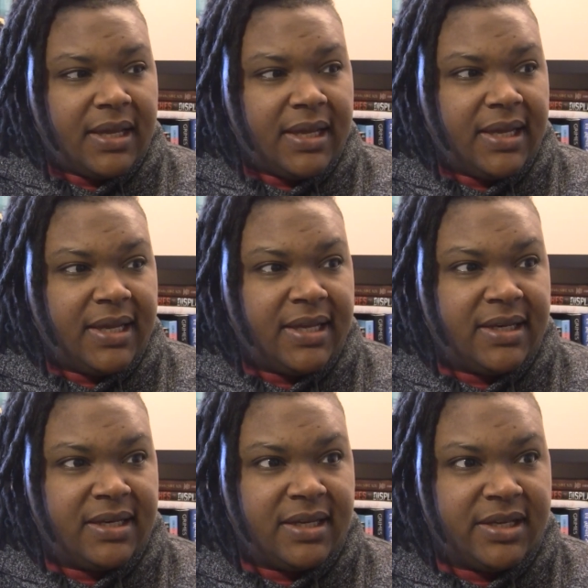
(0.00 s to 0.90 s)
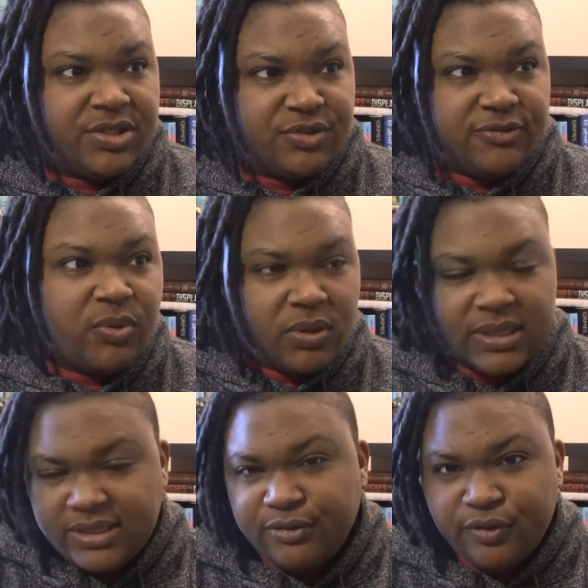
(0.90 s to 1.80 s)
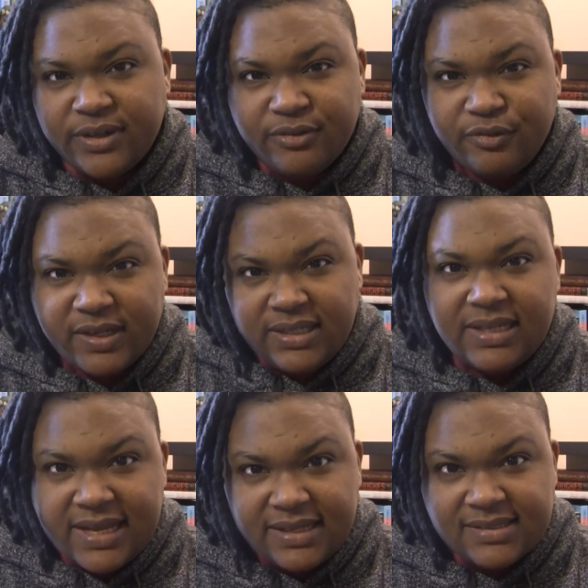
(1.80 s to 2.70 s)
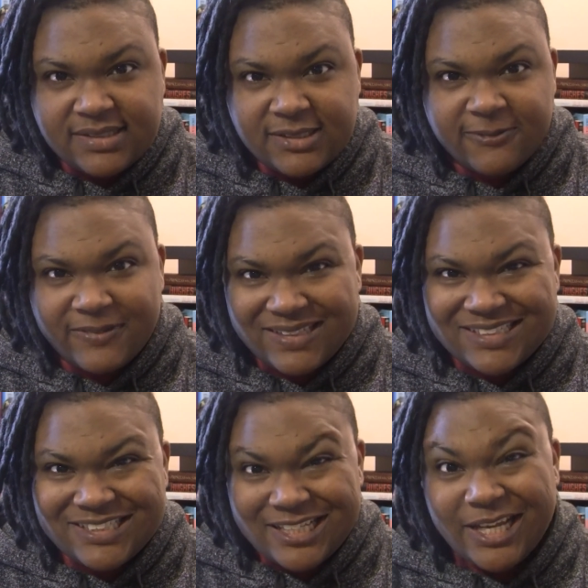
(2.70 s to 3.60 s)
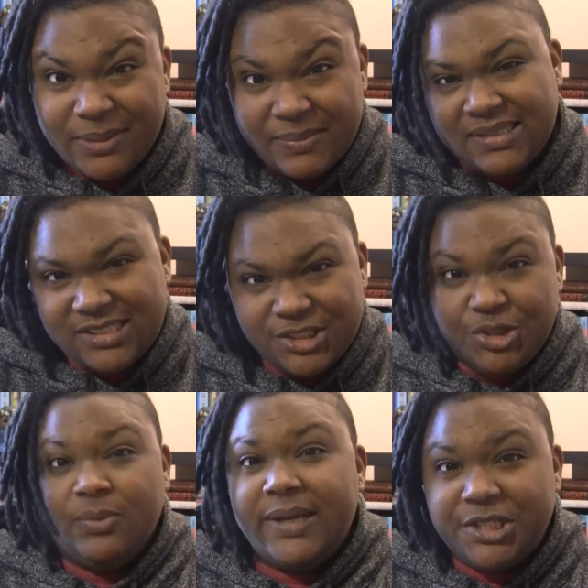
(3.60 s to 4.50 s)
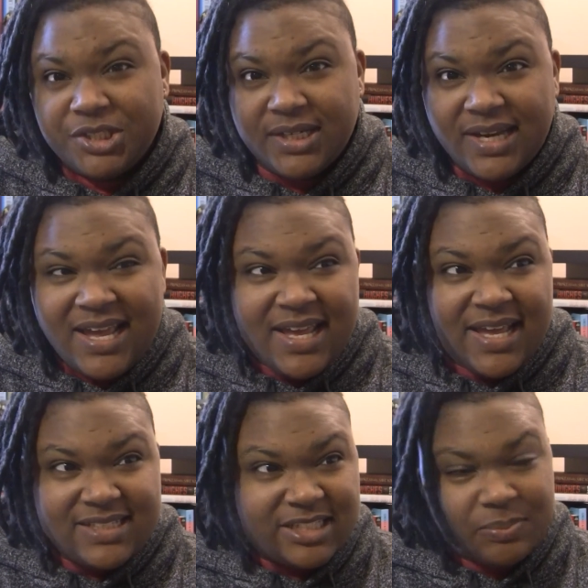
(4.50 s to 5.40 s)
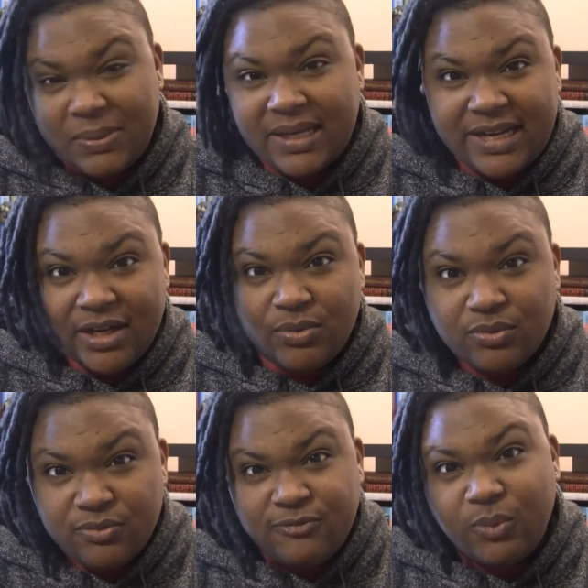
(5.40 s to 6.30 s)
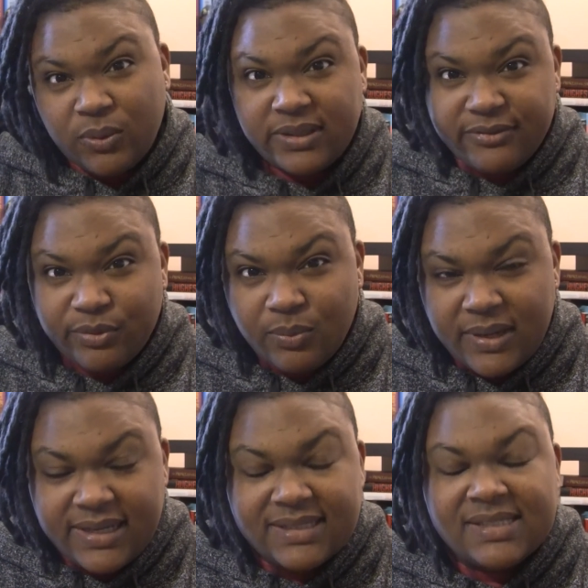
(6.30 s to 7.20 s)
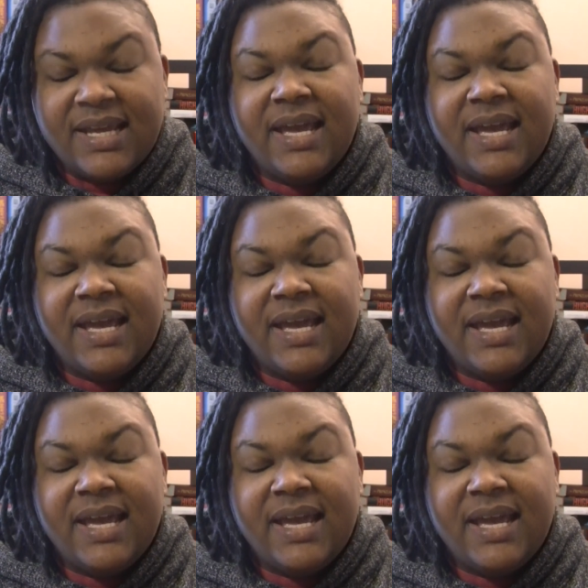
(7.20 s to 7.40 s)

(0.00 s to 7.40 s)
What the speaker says: And it's 4 different vignettes with the same situation, as it could play out 4 different ways.